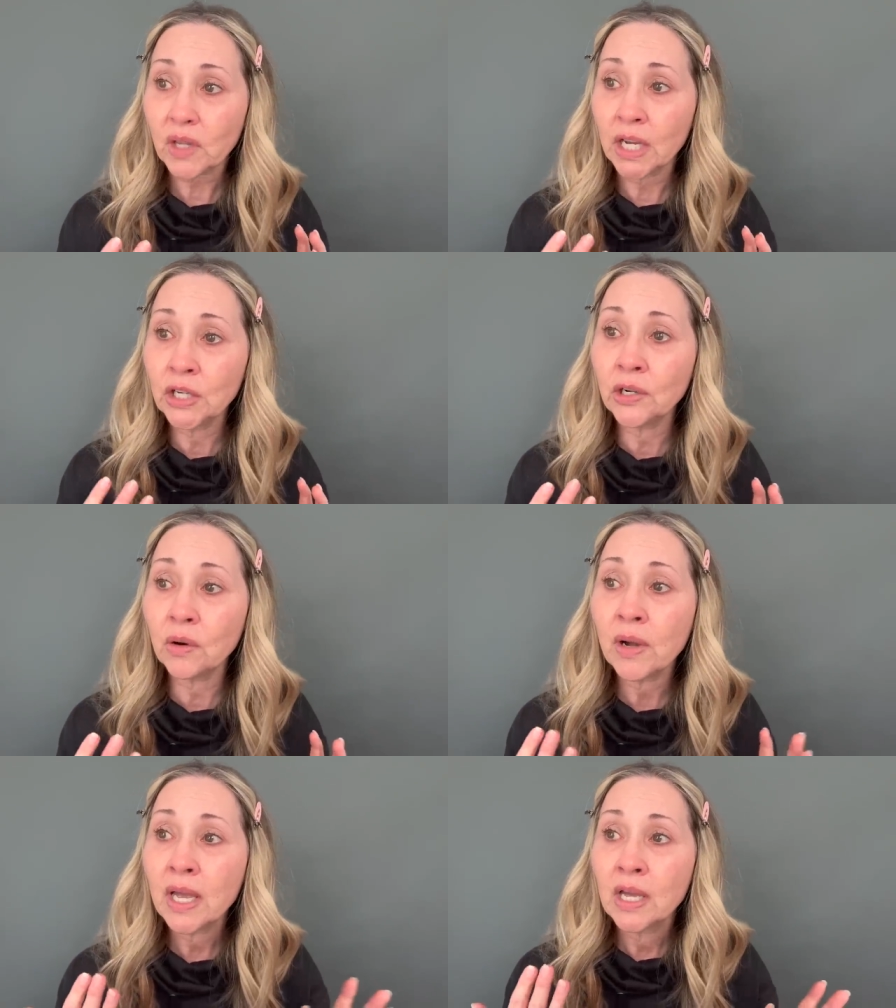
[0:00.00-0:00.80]
you
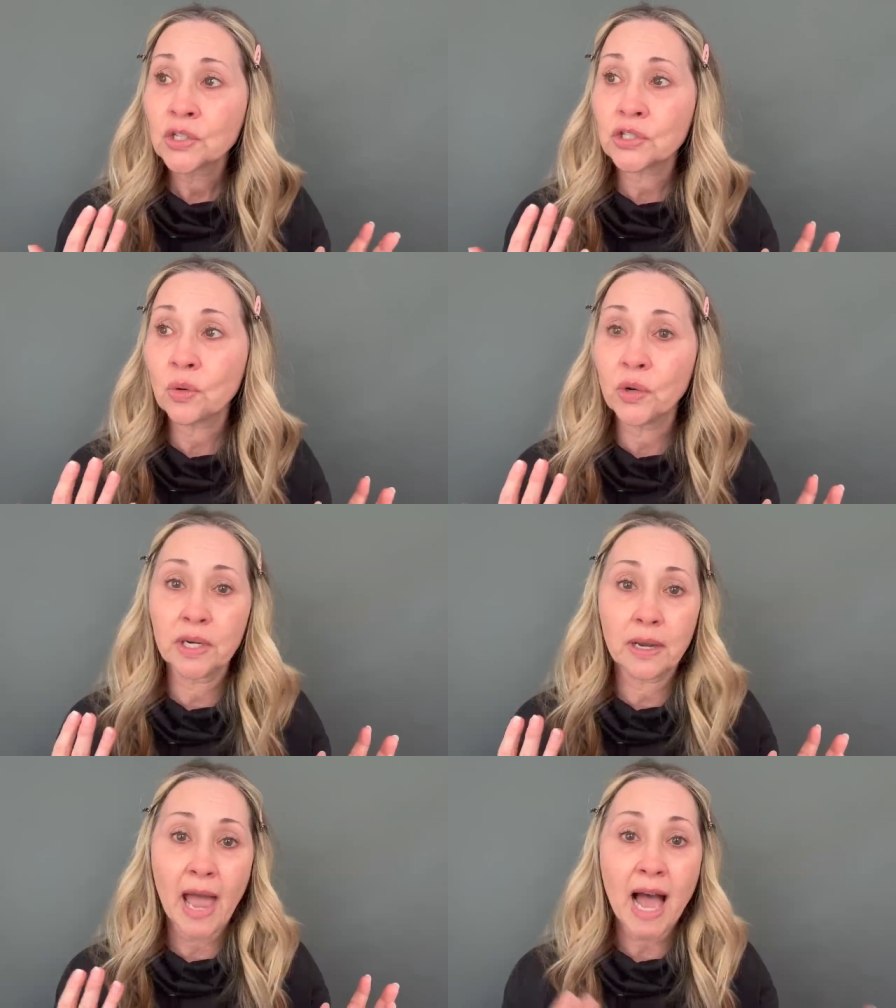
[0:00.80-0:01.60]
know, so
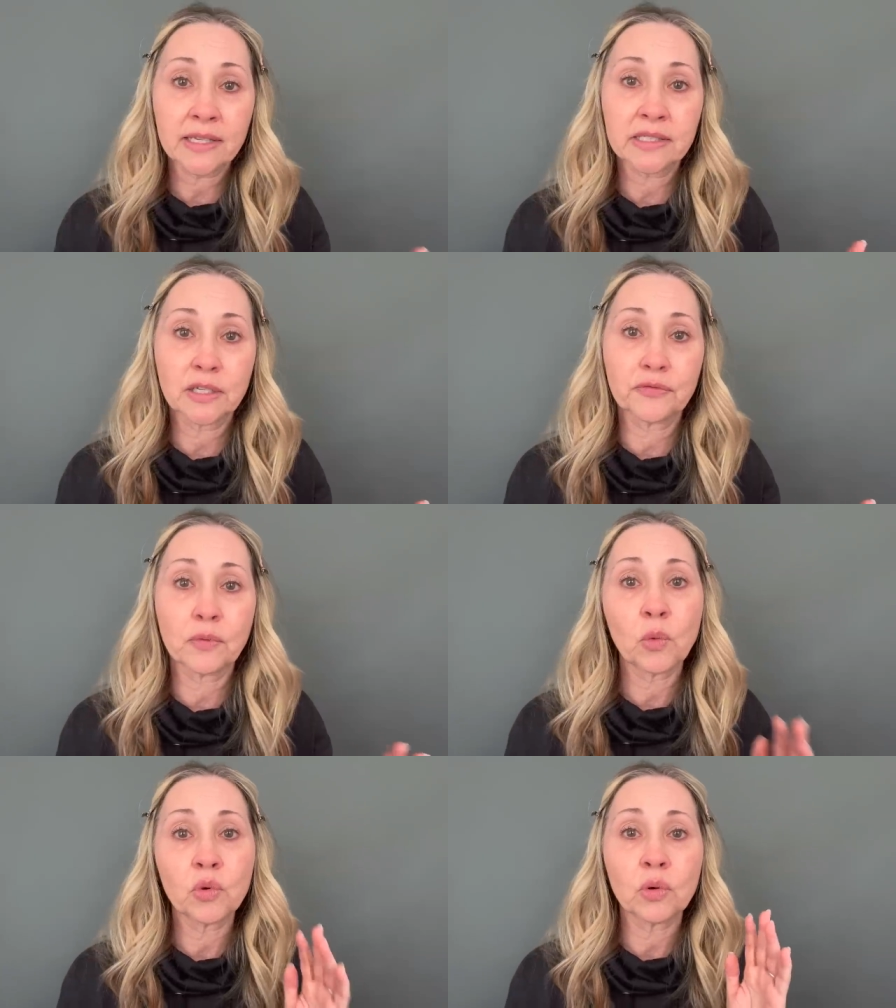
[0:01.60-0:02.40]
when asked if,
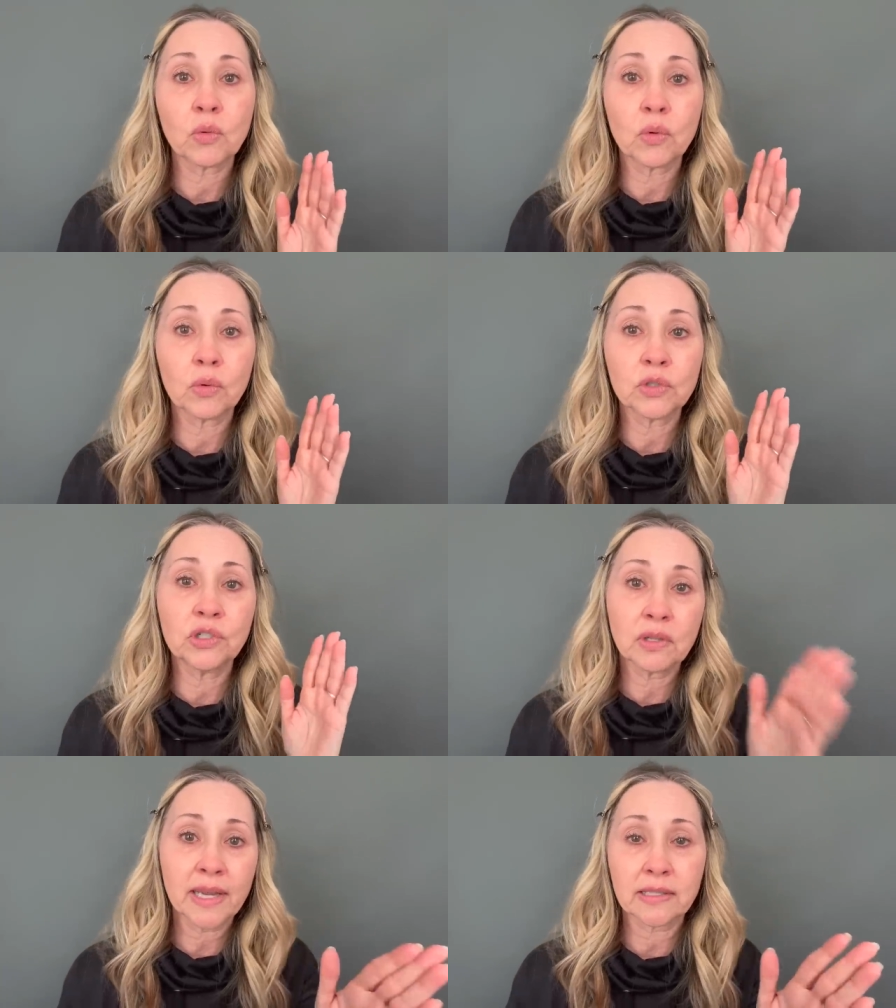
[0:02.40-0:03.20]
well, do
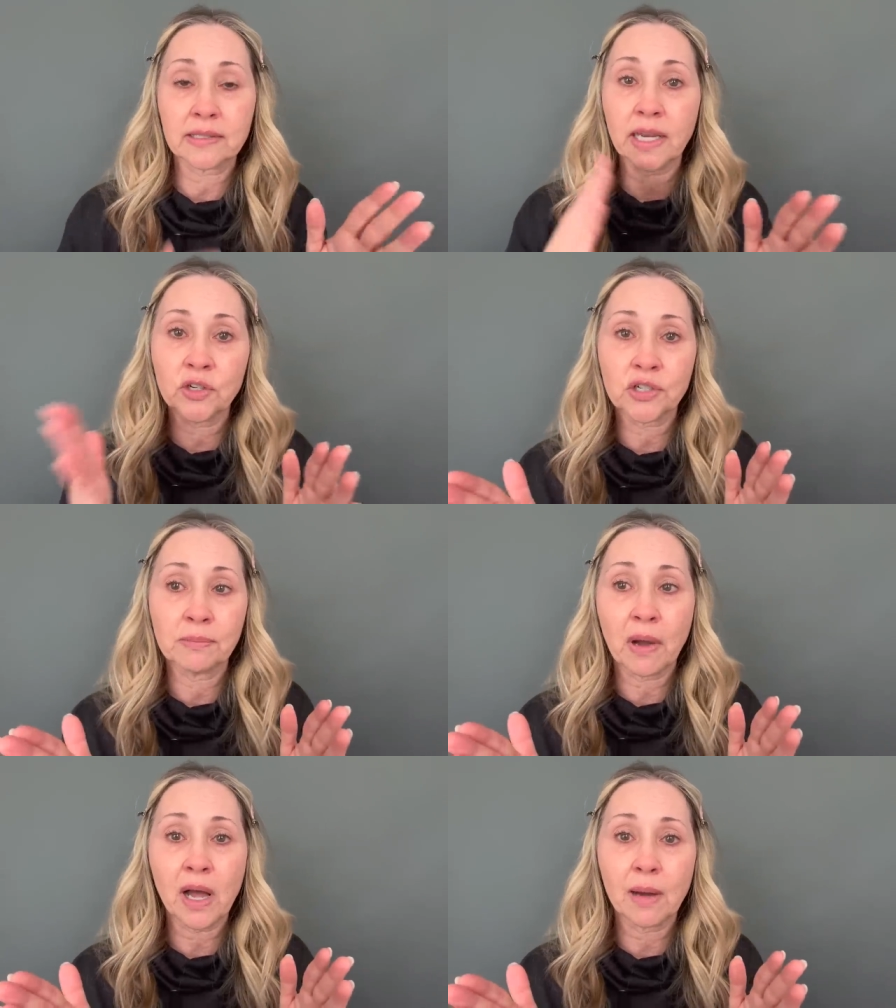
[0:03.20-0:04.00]
you like Saint or
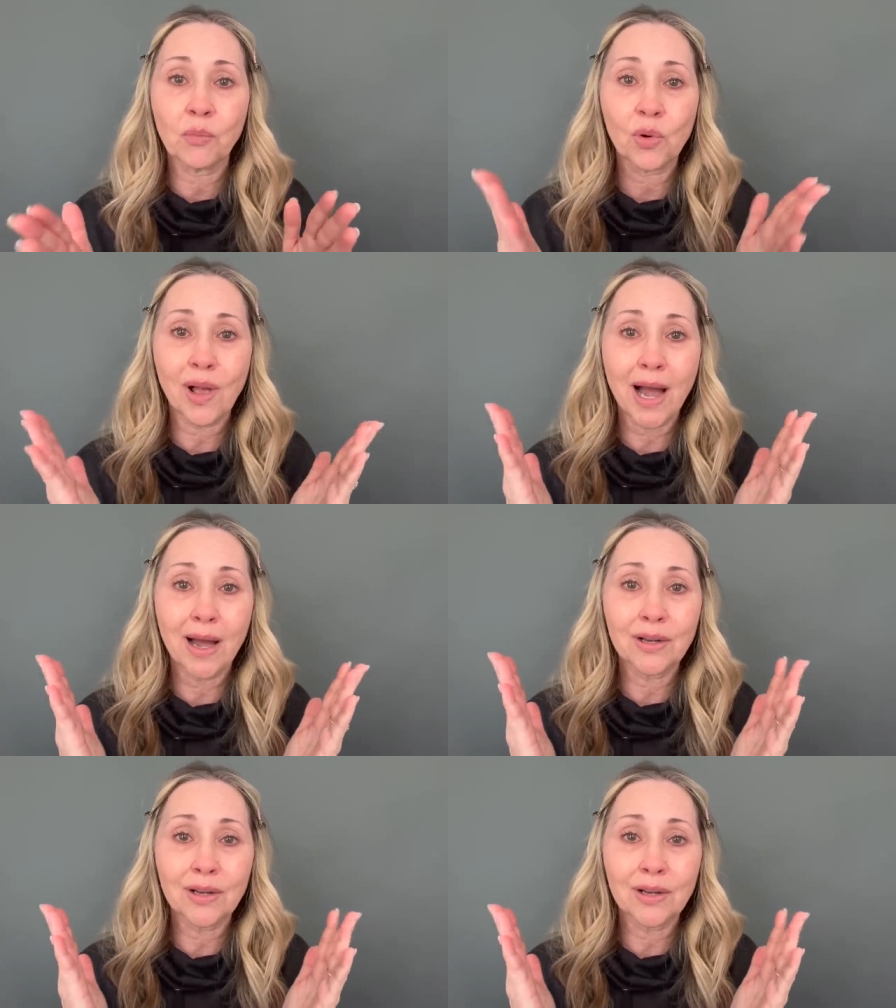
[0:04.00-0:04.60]
Mob? Well,